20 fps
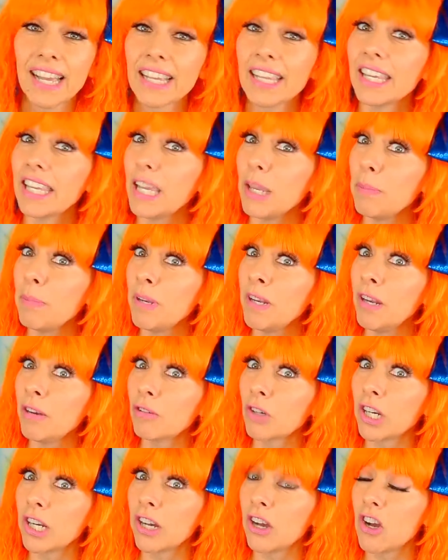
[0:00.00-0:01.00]
keeping it
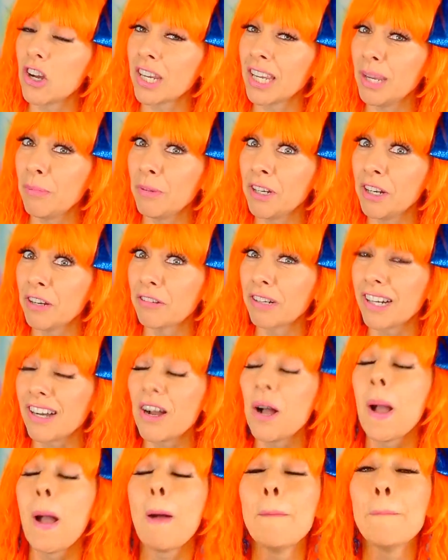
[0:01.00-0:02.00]

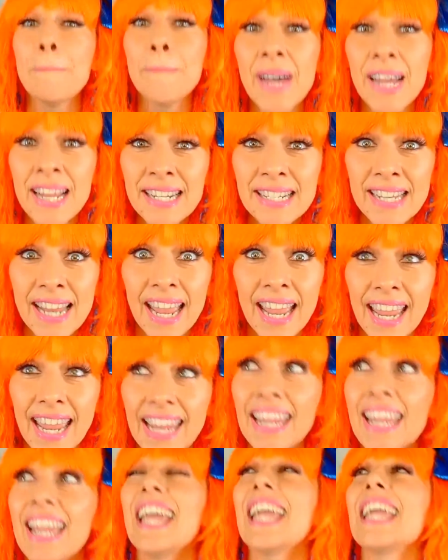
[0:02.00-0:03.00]
real.
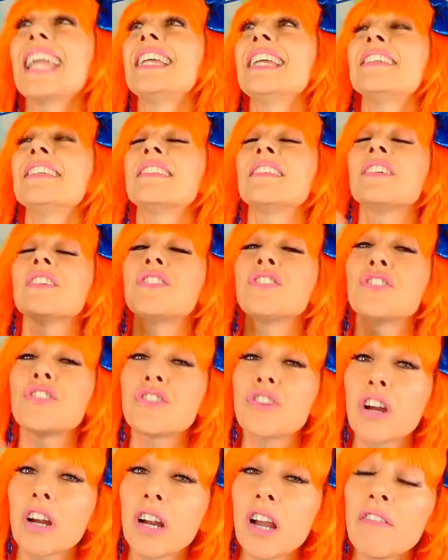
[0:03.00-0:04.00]
Monday is the
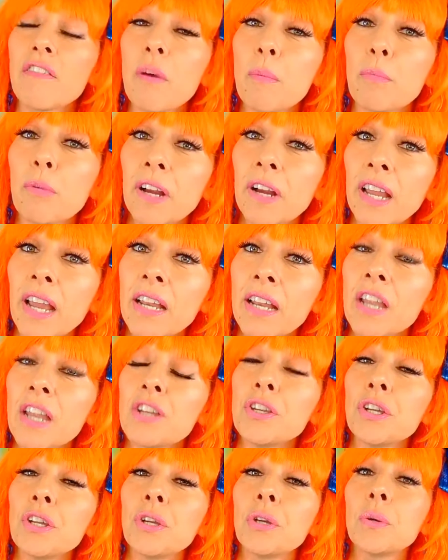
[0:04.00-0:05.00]
start of a brand
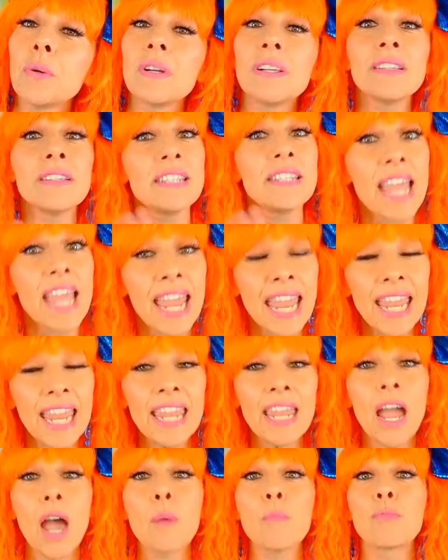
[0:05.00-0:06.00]
new
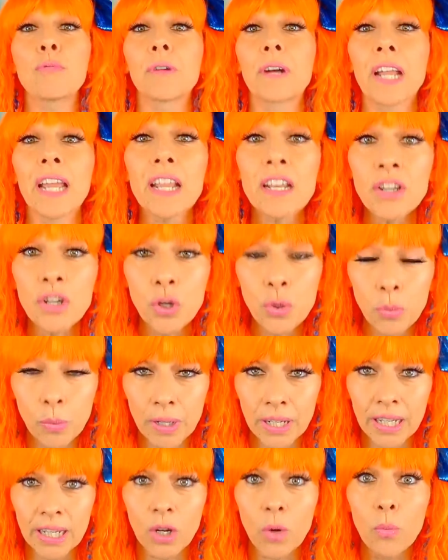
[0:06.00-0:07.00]
day, a brand new
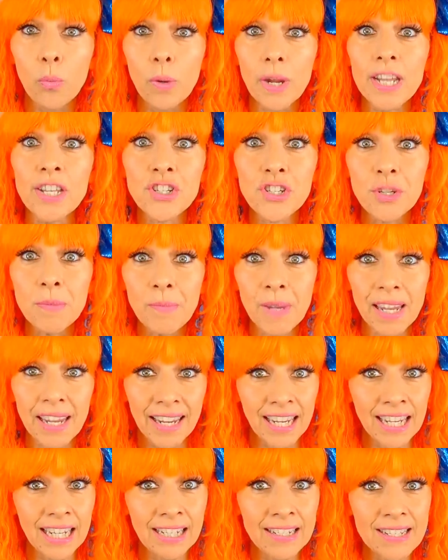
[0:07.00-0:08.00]
week, which
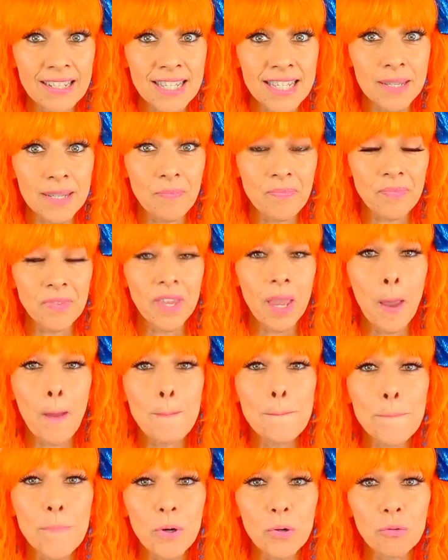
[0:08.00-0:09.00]
means
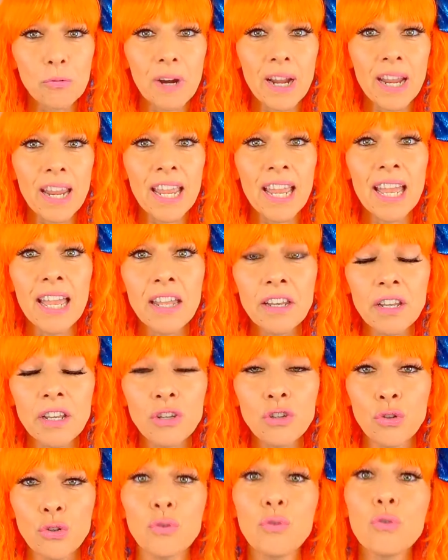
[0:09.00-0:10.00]
brand
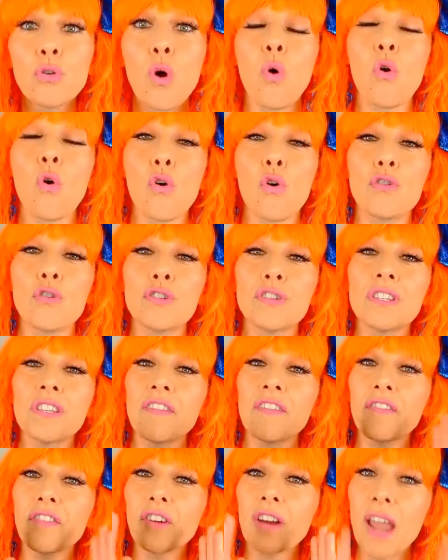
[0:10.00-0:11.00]
new goals
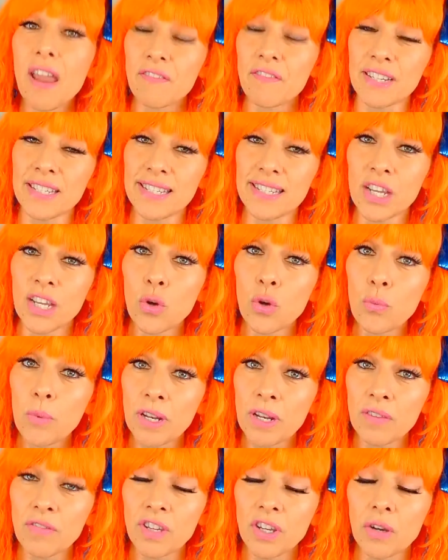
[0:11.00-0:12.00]
for every single
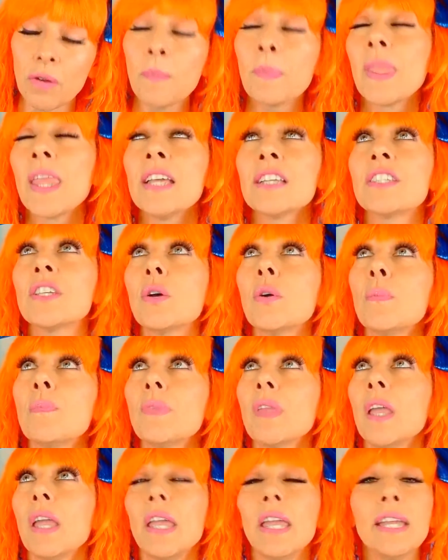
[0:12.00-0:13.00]
one of you. So
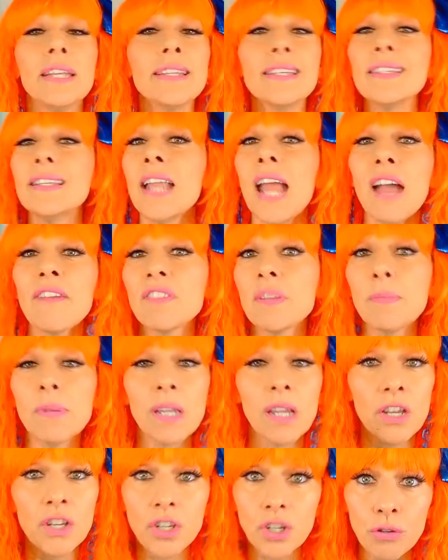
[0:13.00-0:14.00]
it doesn't have to
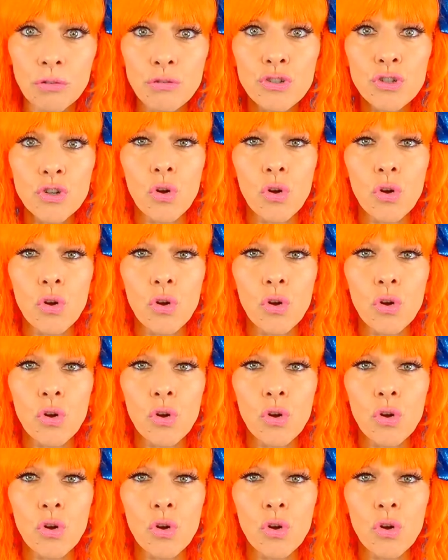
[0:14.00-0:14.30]
be a huge